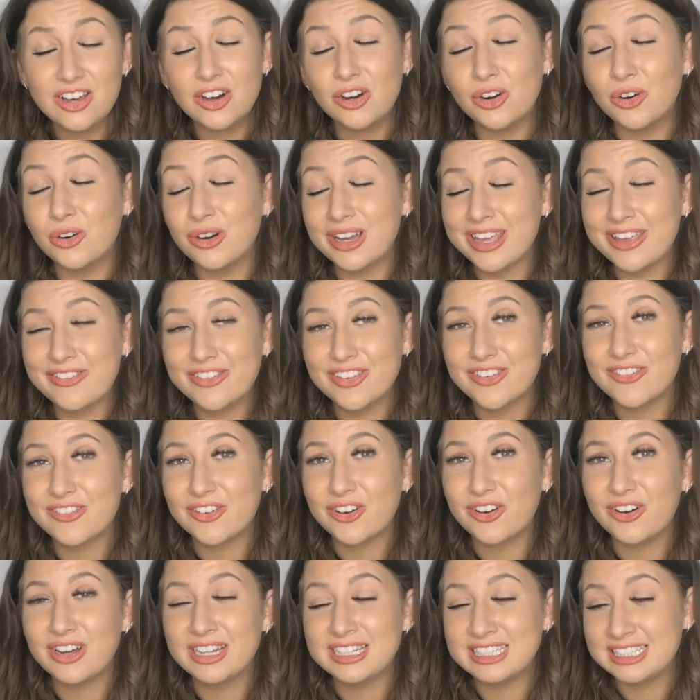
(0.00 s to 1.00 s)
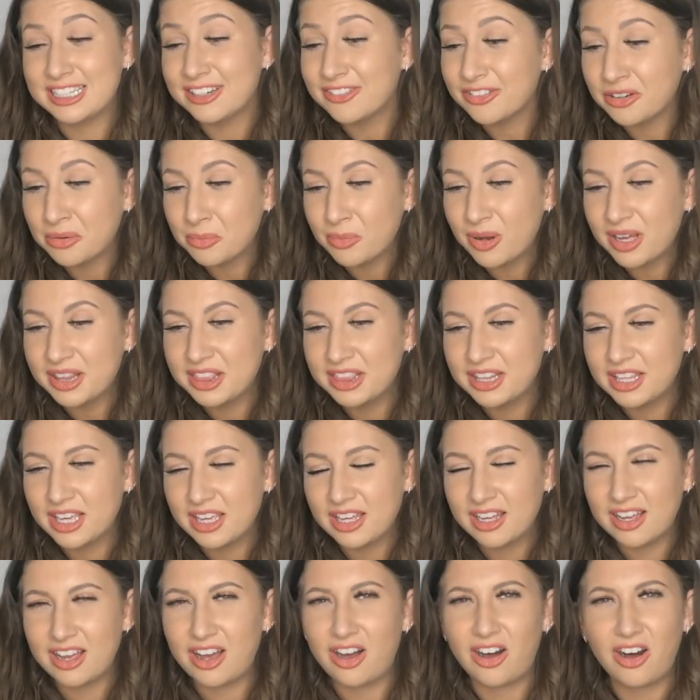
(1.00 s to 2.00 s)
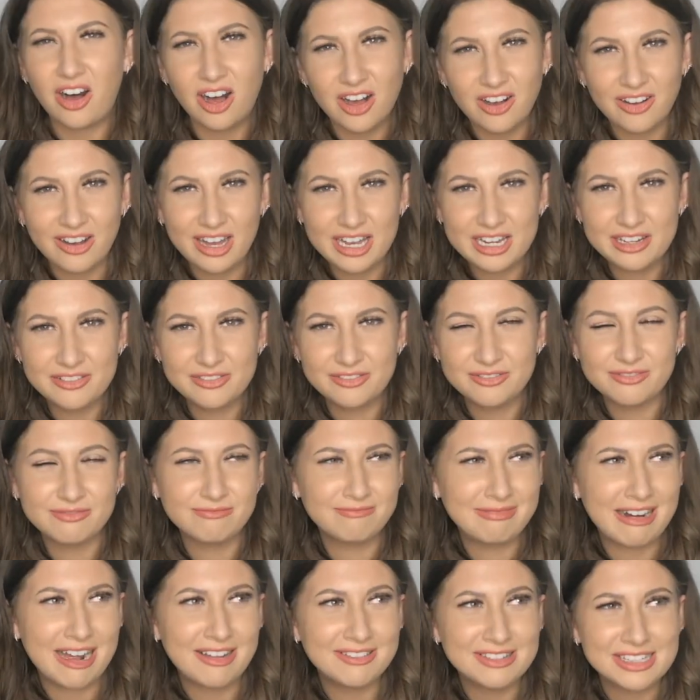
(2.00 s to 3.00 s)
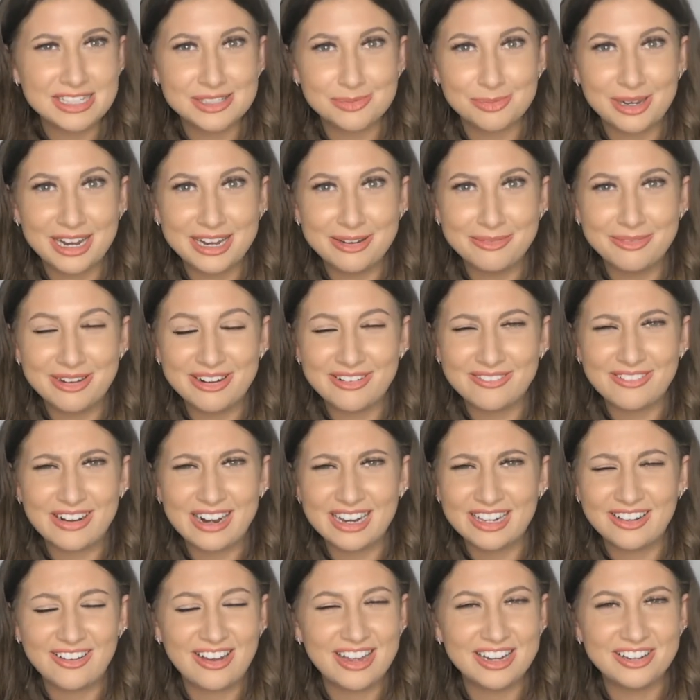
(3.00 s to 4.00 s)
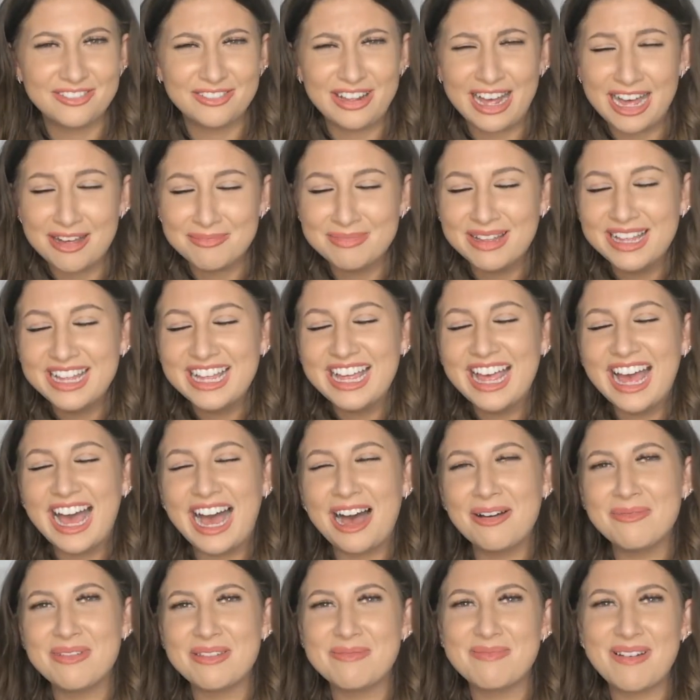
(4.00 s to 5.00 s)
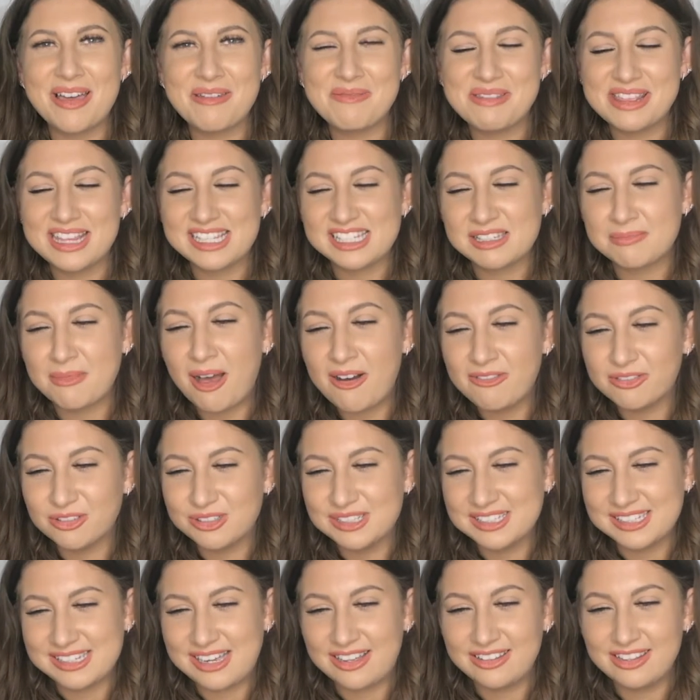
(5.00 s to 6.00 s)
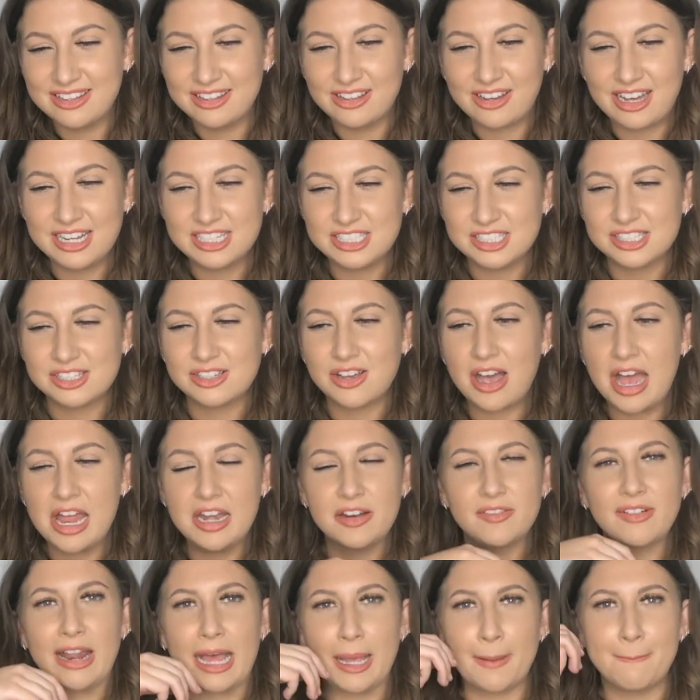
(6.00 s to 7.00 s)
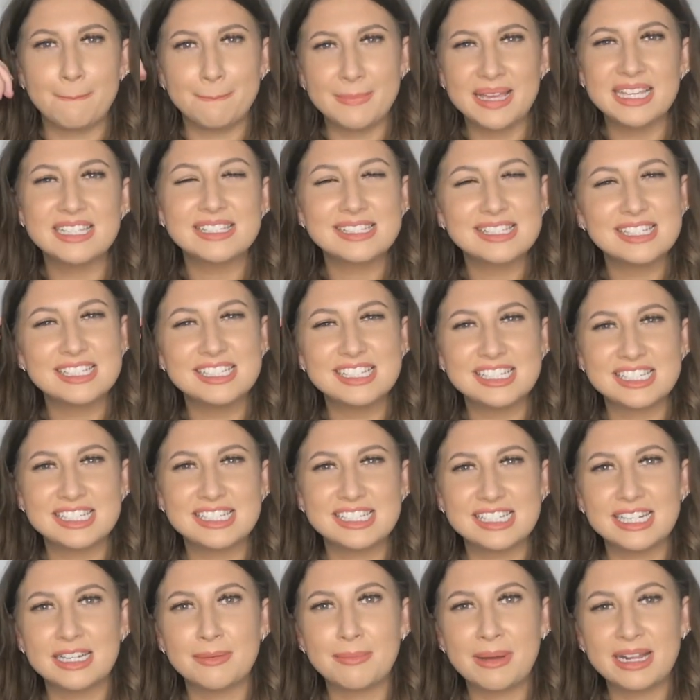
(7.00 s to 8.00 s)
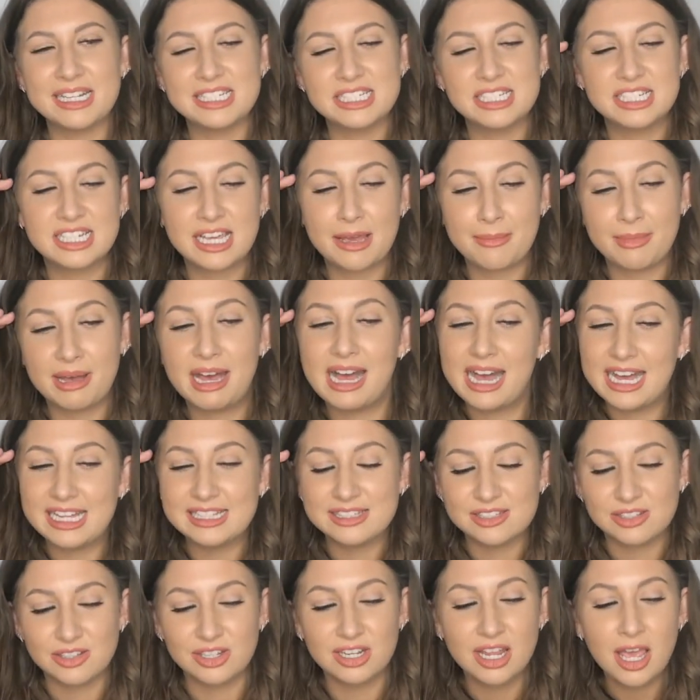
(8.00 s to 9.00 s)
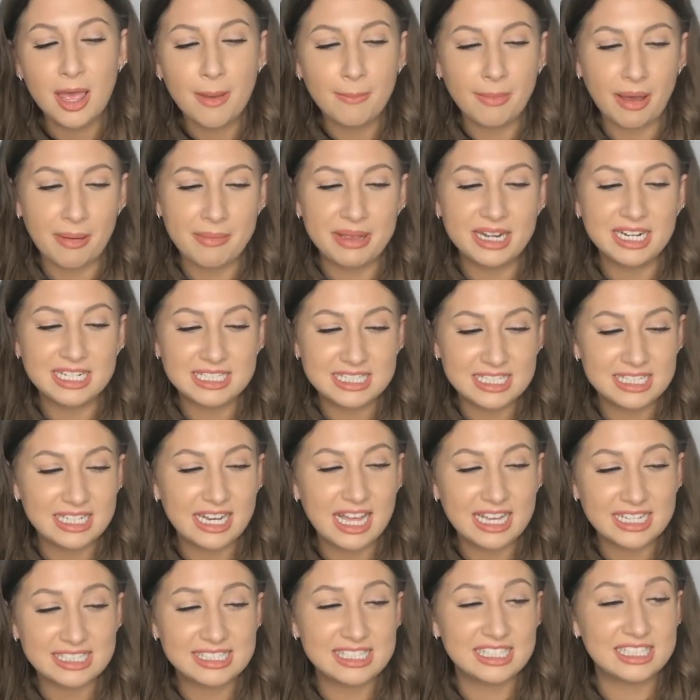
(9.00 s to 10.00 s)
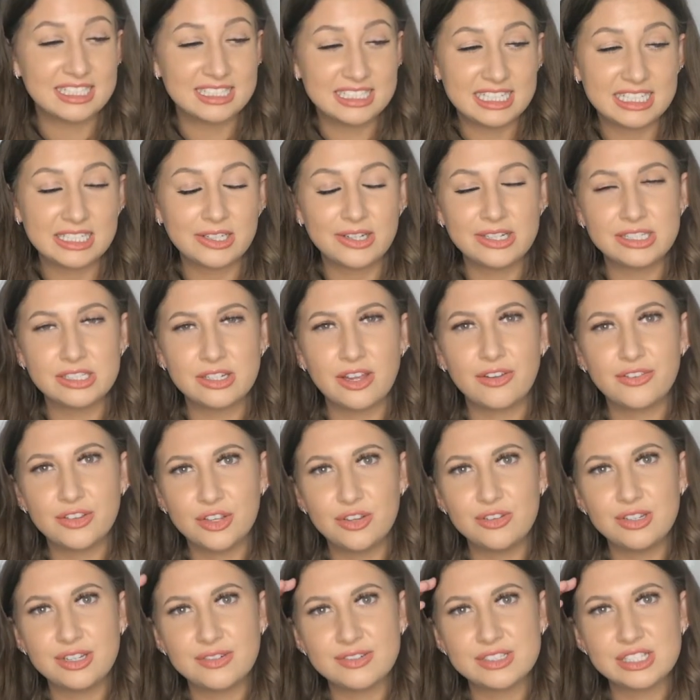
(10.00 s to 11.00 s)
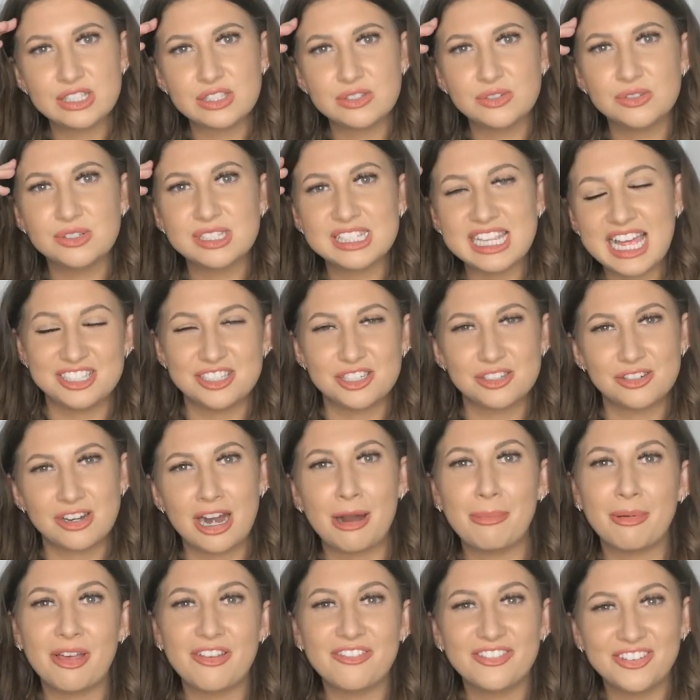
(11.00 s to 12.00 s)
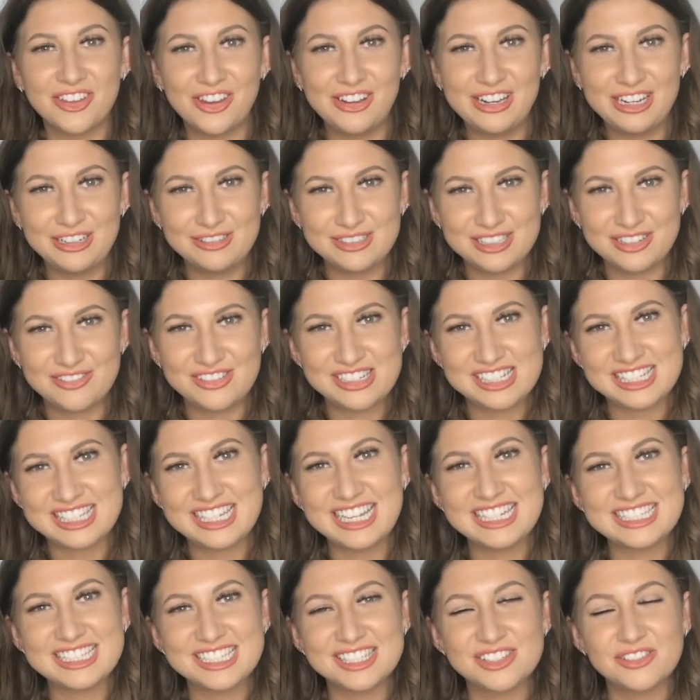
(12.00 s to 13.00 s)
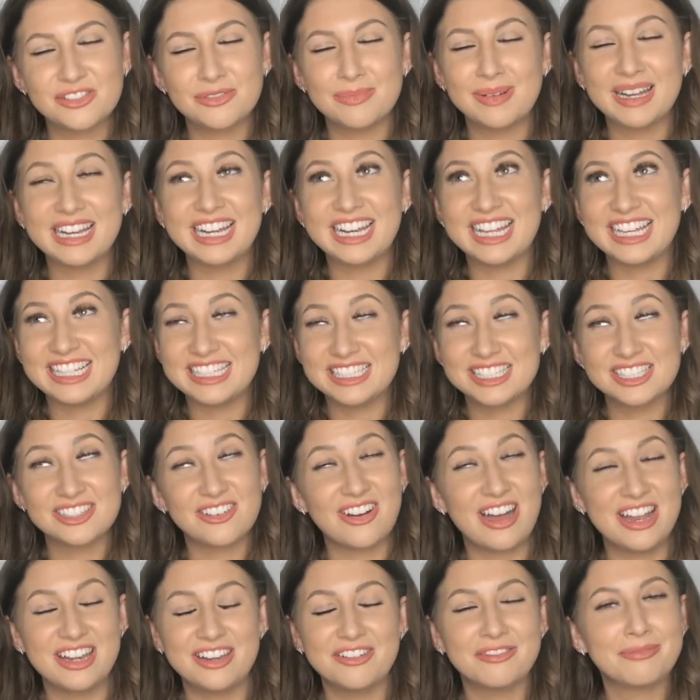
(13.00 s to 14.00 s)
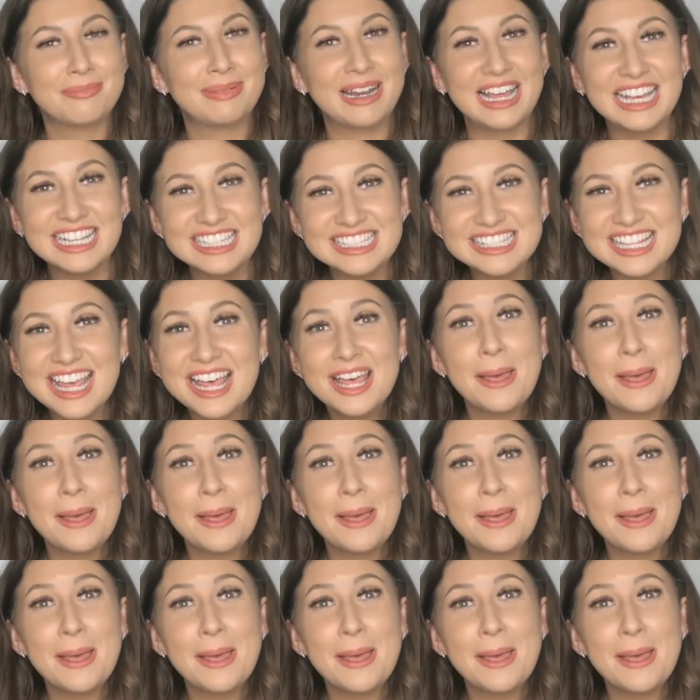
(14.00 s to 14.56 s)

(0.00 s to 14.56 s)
or if you've got a different one that aren't kind of round this way where I kind of am. I mean, maybe there's some other ones out there that I just kind of like missed and just didn't manage to get my hands on. But I mean, I like I said, I did go into a few different stores and just grab a few little different selections from in each kind of place.